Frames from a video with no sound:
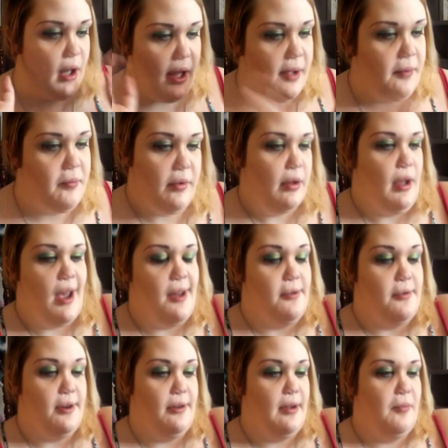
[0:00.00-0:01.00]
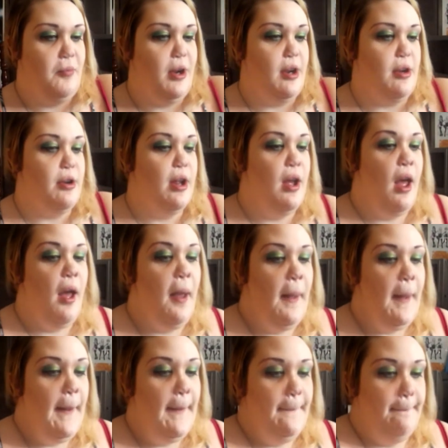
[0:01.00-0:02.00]
I'm, I don't know, I'm weird.
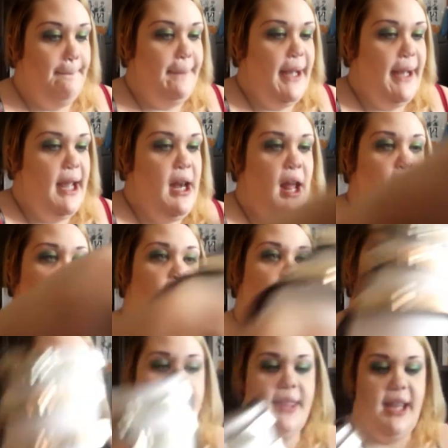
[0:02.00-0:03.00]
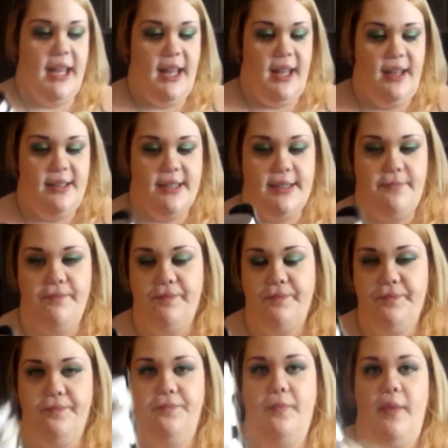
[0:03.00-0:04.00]
But I got these
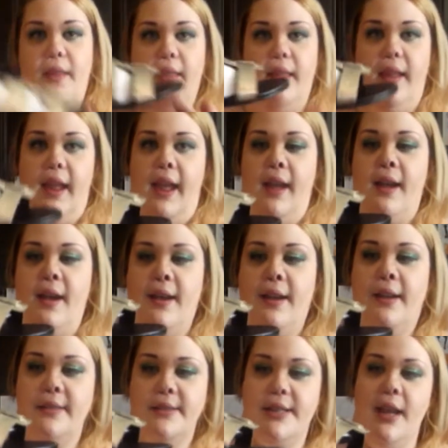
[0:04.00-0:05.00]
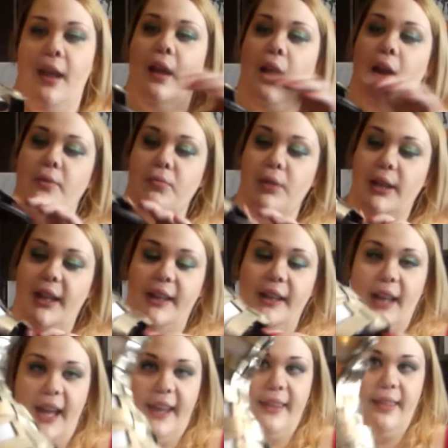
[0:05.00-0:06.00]
and I really
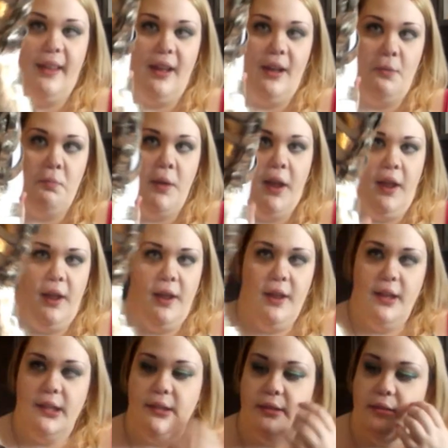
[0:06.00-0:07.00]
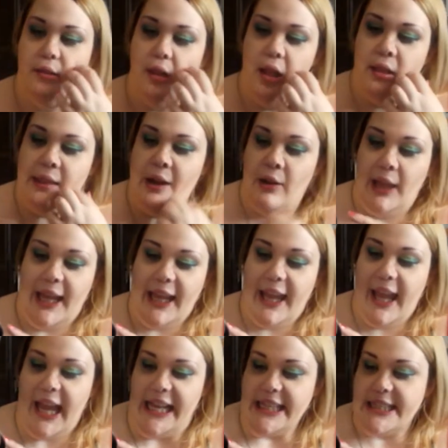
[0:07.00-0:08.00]
like them. They're like
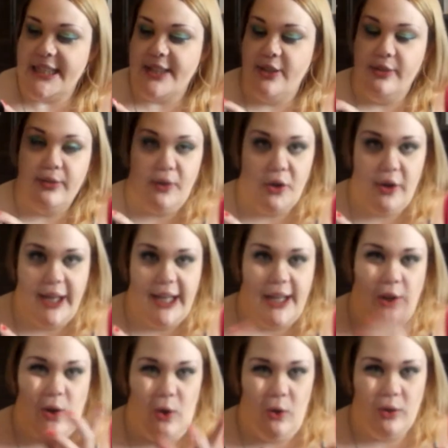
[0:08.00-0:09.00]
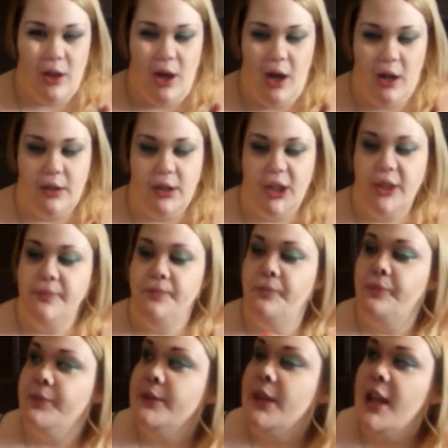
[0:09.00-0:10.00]
a silvery gold color,
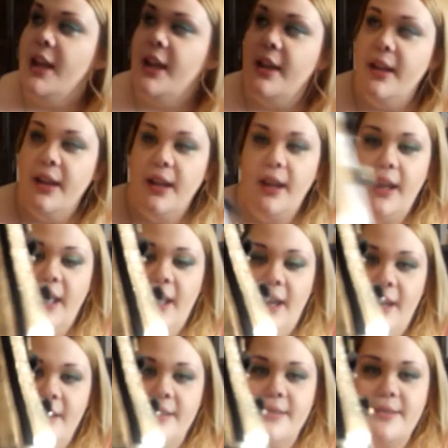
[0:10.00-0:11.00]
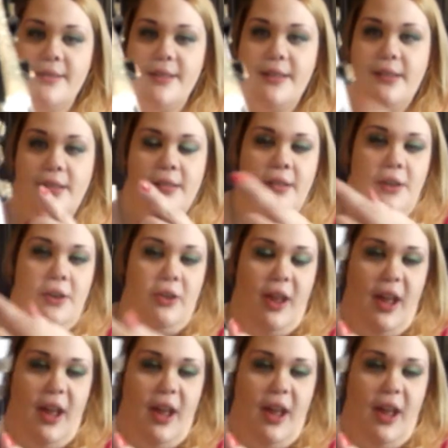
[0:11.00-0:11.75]
and you know, they